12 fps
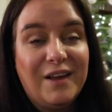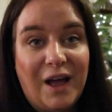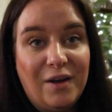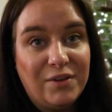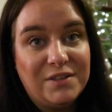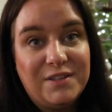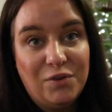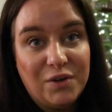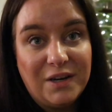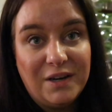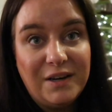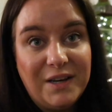I will
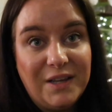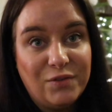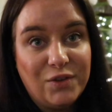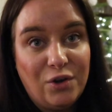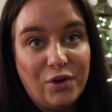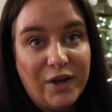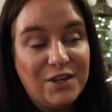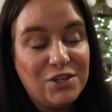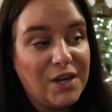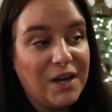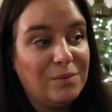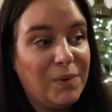definitely leave the
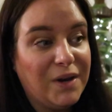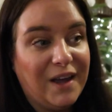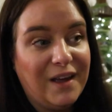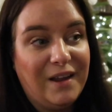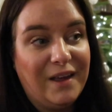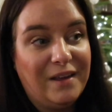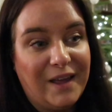location but I li